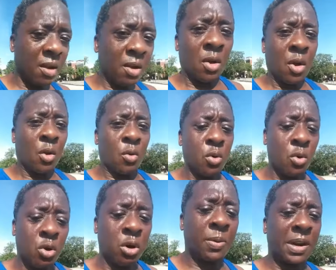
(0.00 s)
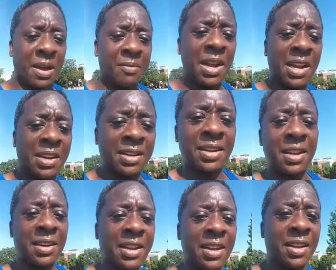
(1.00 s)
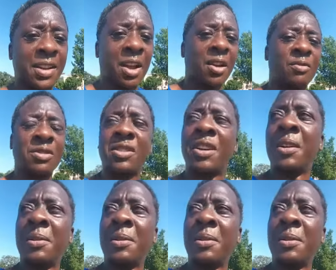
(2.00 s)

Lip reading: Whew, but I made it yet again, y'all. What's up?